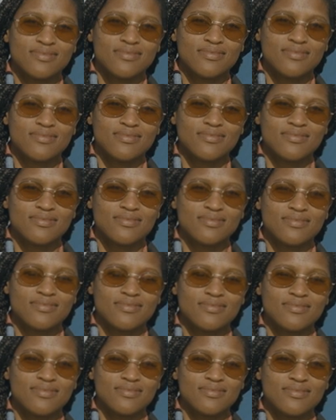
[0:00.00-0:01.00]

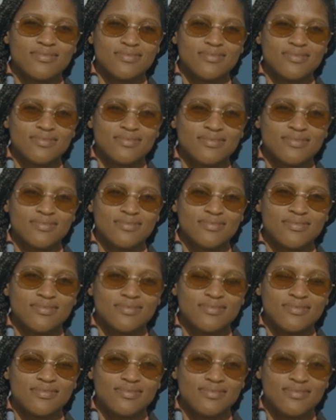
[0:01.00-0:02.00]

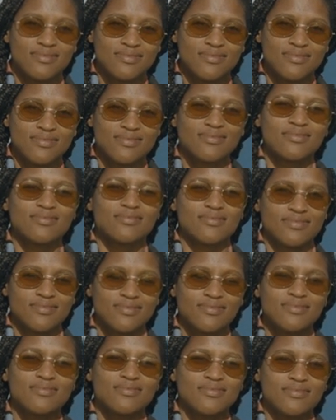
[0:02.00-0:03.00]

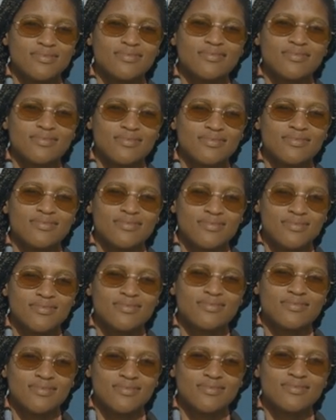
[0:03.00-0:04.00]

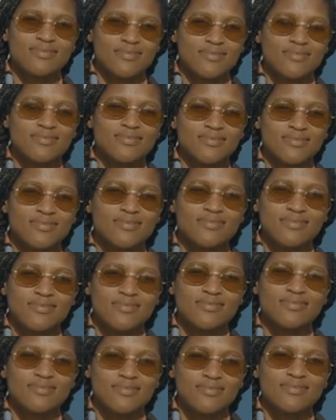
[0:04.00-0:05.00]

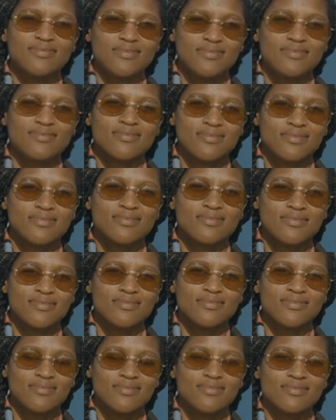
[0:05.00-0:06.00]

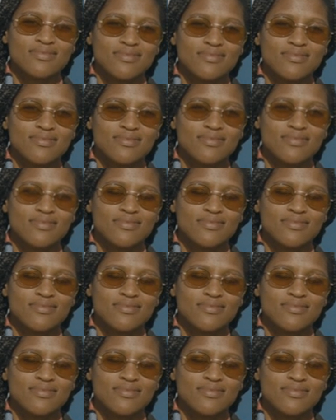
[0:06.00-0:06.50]
[no speech]